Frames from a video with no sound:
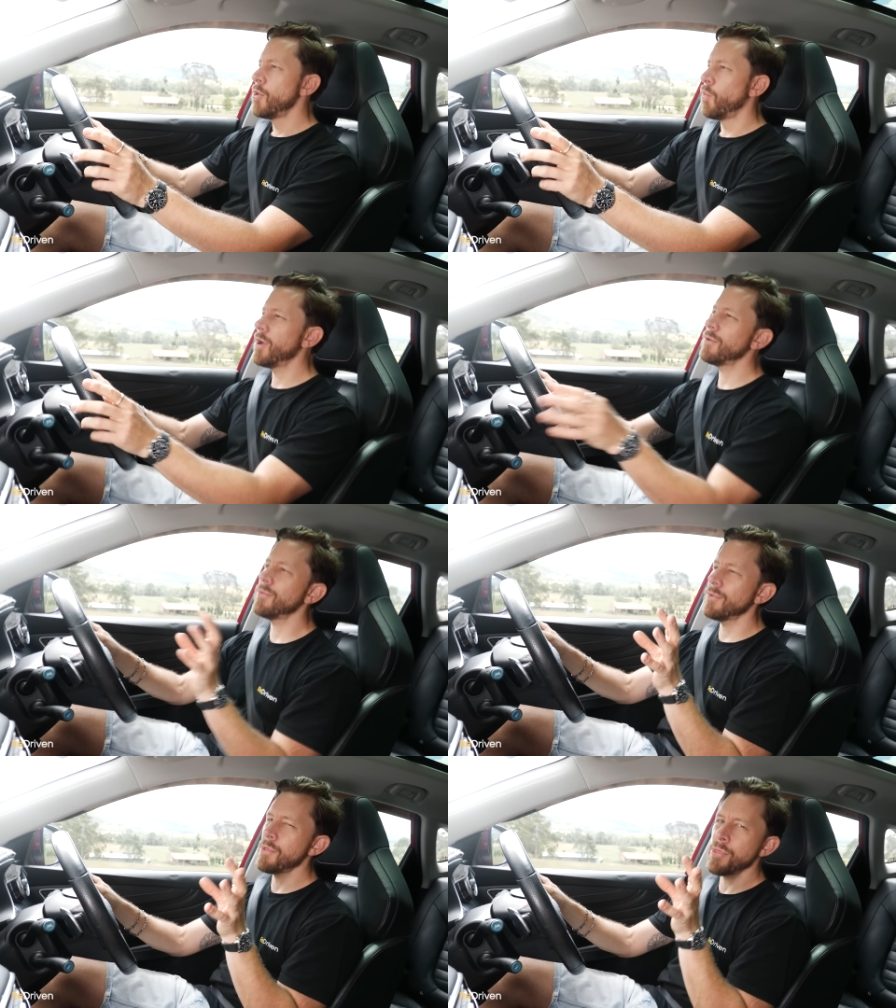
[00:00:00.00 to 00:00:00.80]

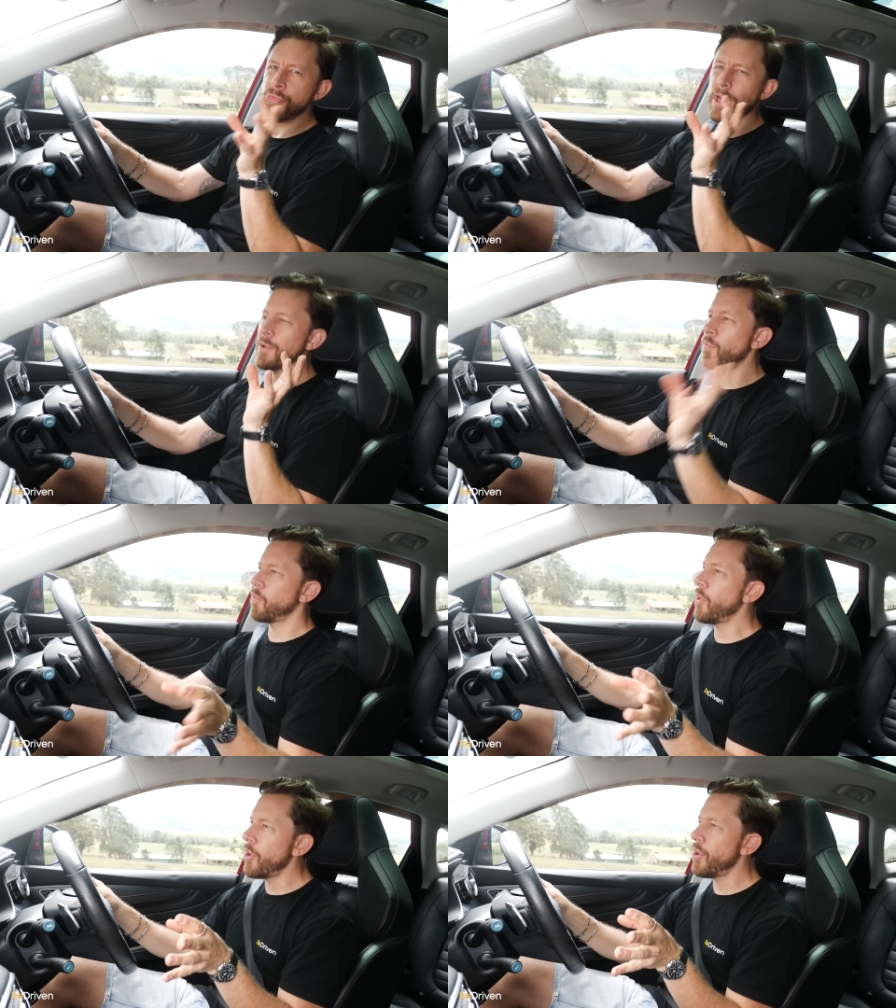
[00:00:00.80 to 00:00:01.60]
Well, they
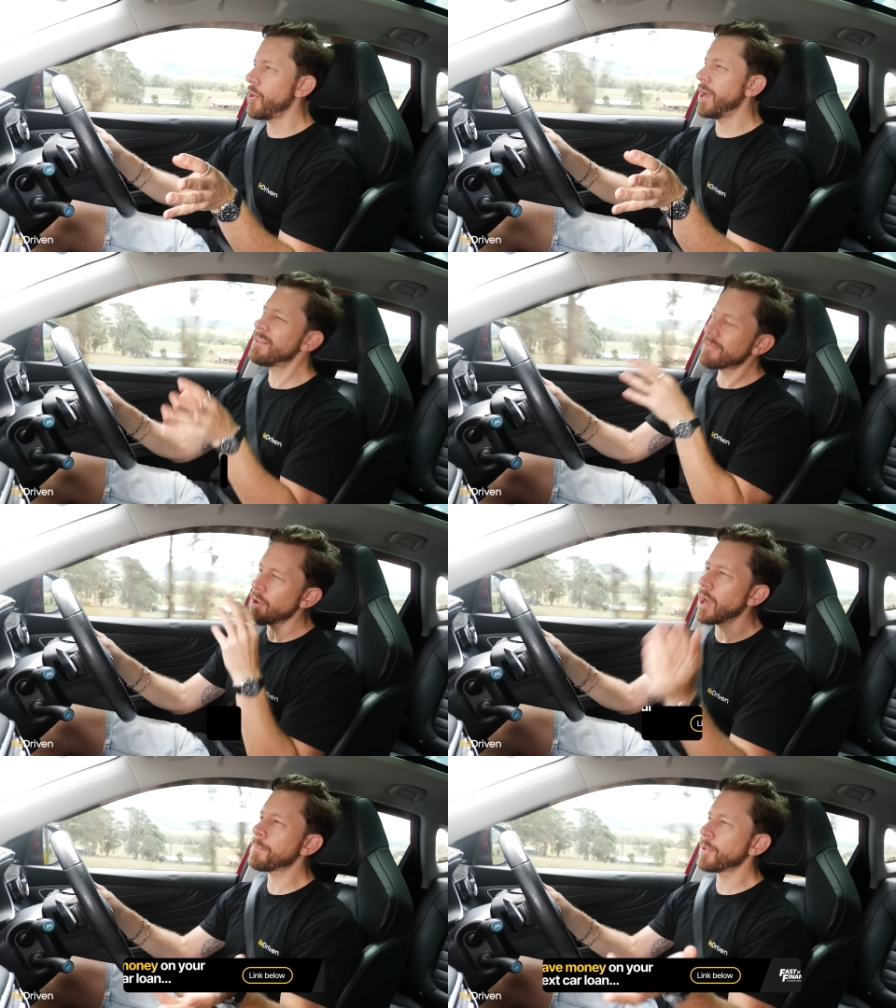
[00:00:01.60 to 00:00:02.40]
were, and
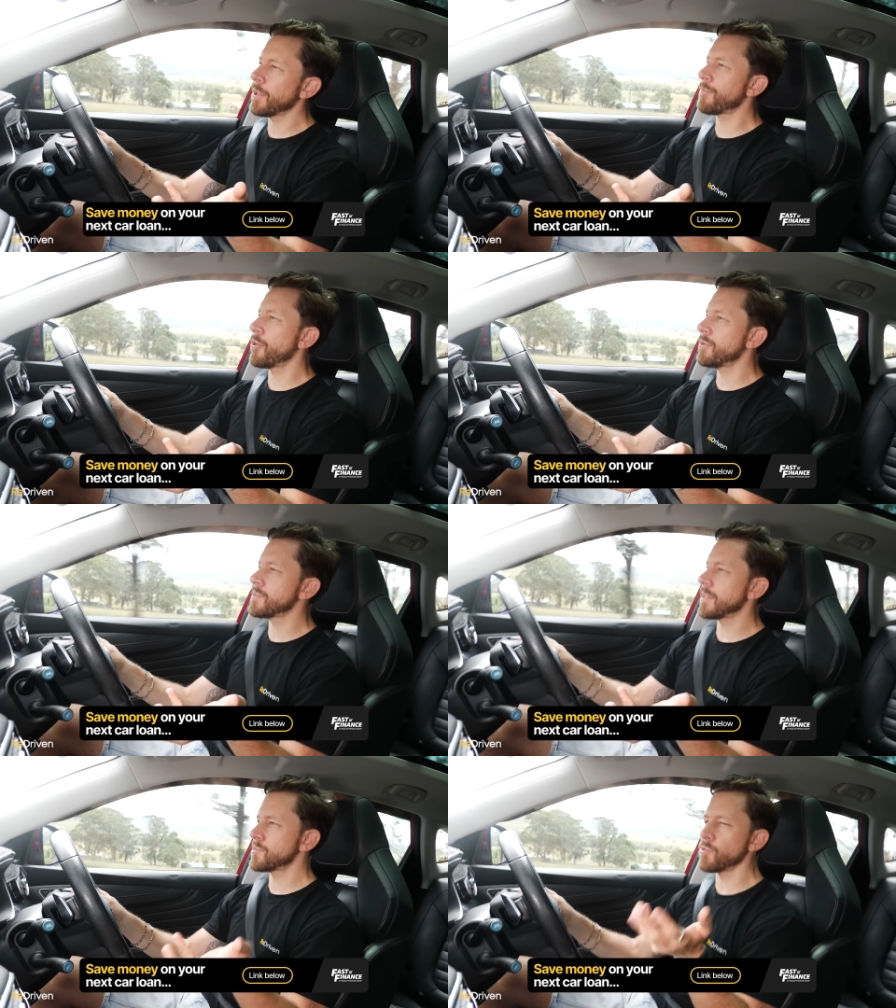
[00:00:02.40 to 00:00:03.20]
there are plenty of
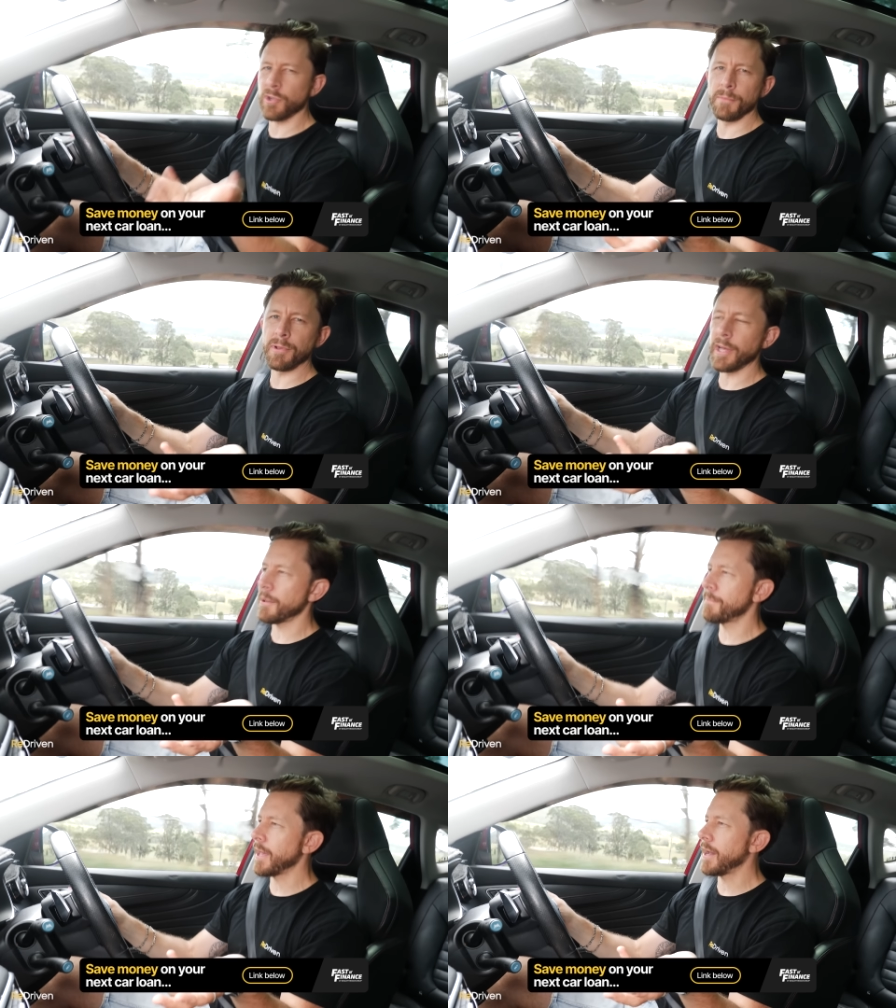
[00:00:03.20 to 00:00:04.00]
owners that still
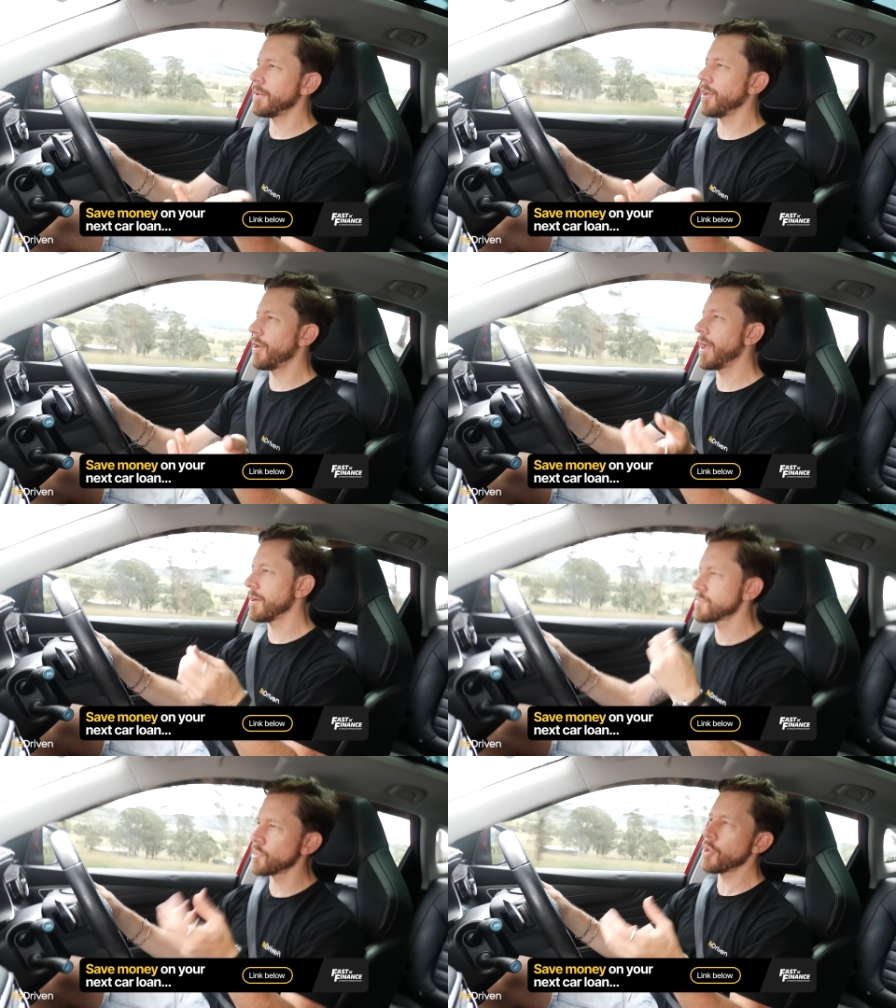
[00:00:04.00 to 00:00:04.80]
complain about you know
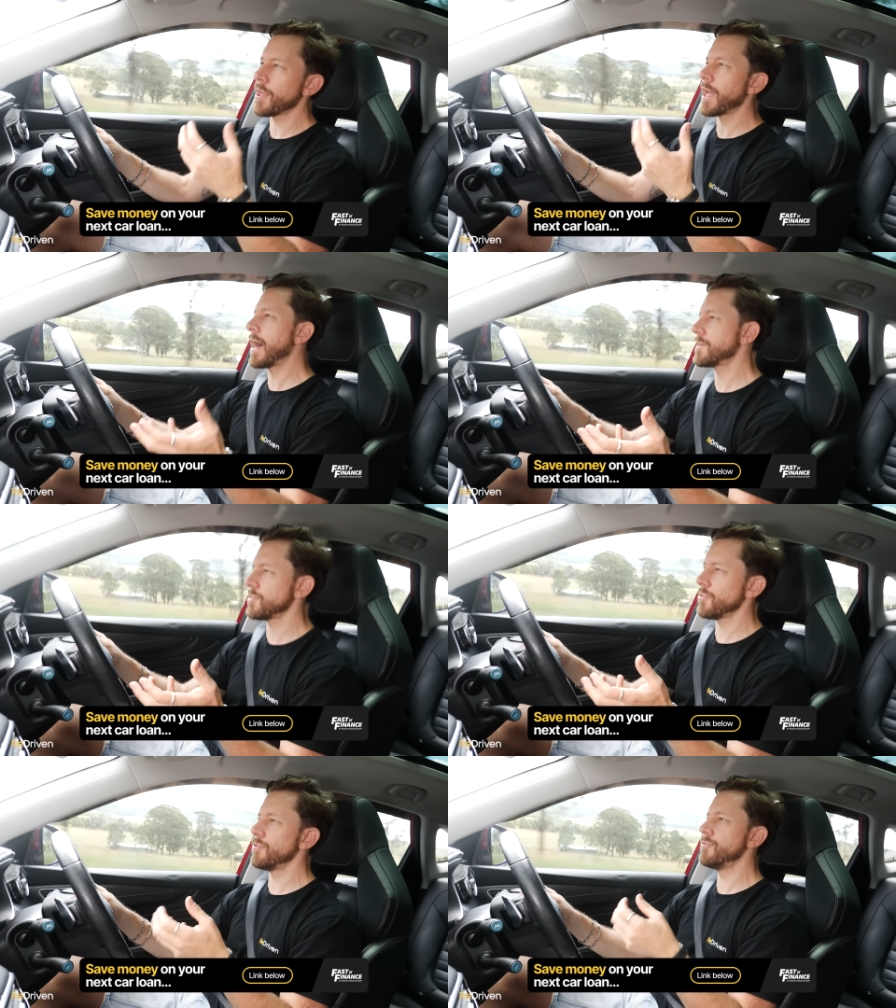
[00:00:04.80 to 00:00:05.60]
how slow they are
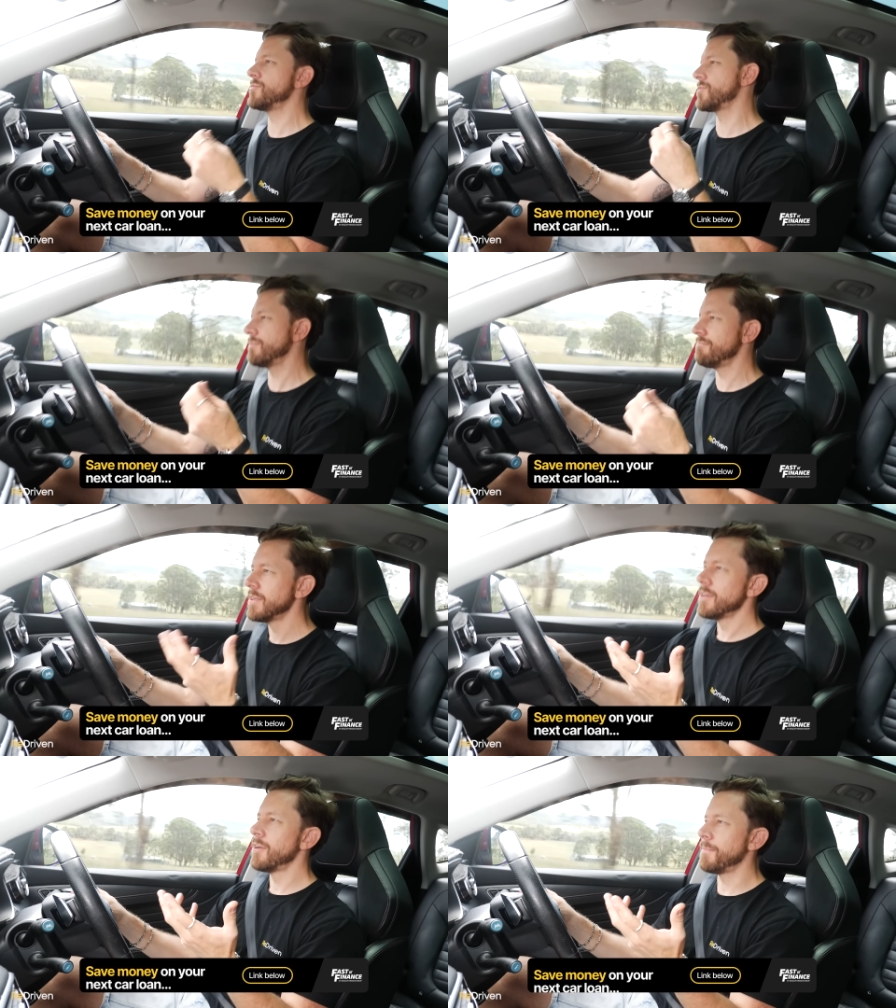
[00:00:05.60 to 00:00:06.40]
to use
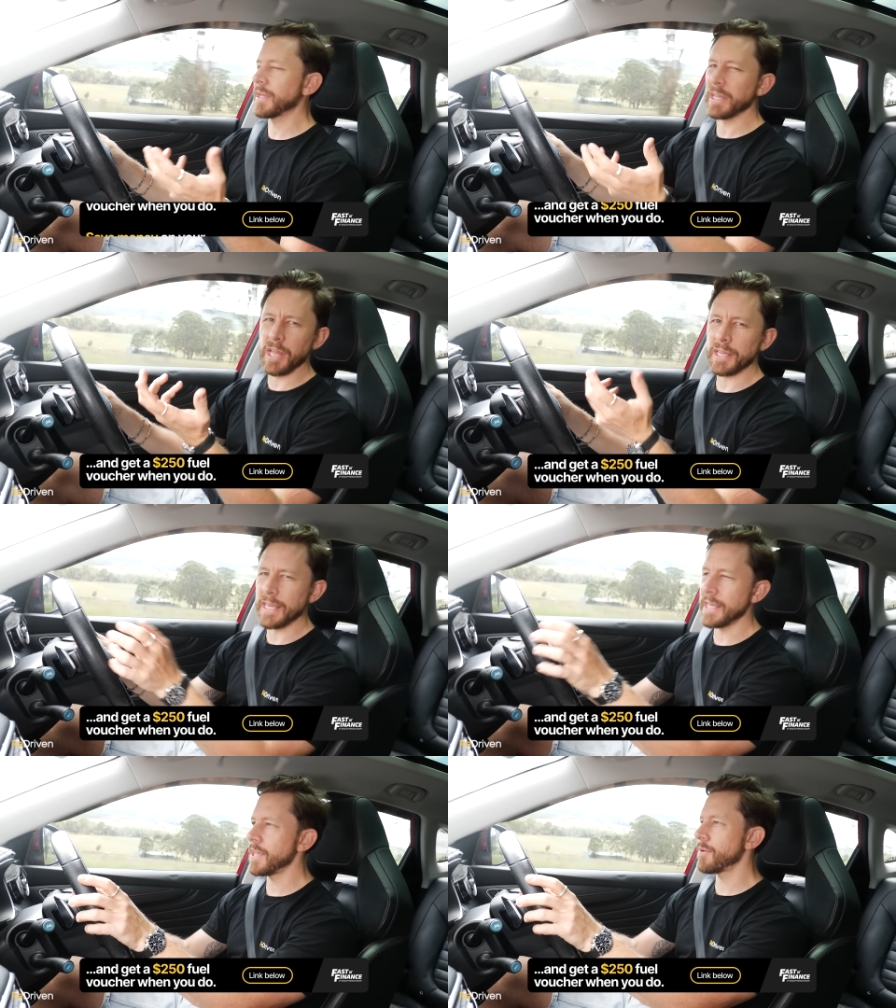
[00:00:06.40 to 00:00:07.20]
and a bit
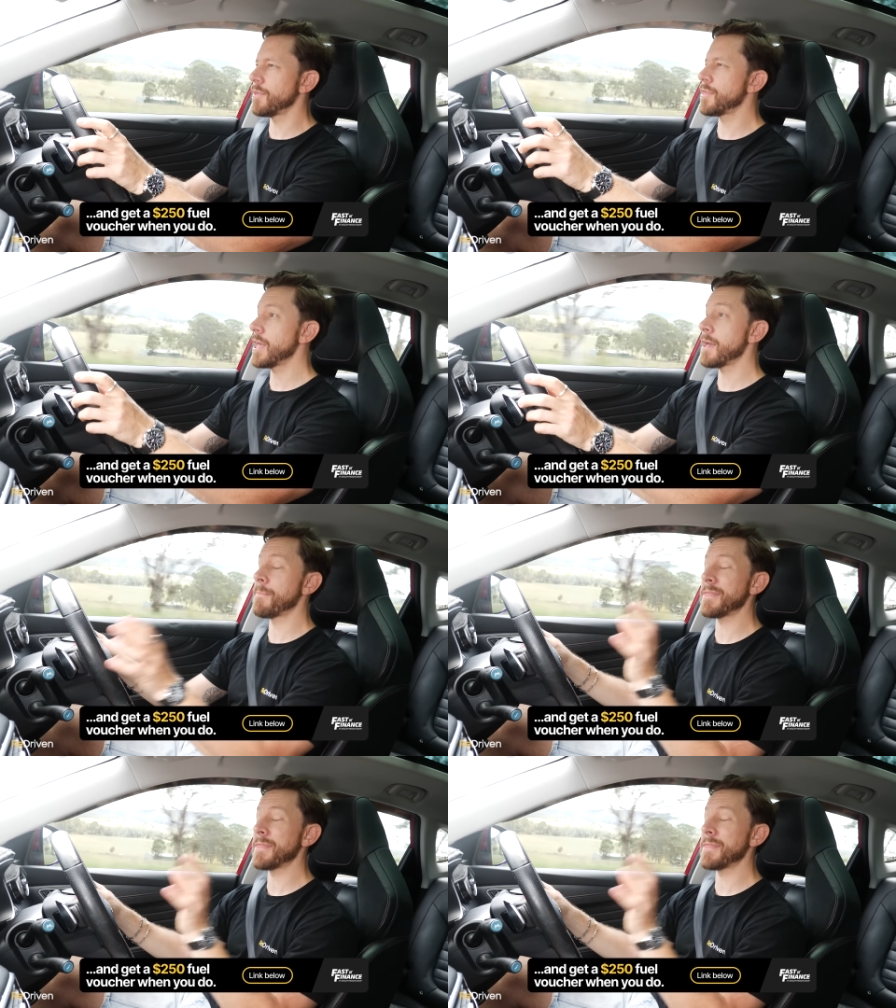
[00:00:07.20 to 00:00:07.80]
clunky here and there.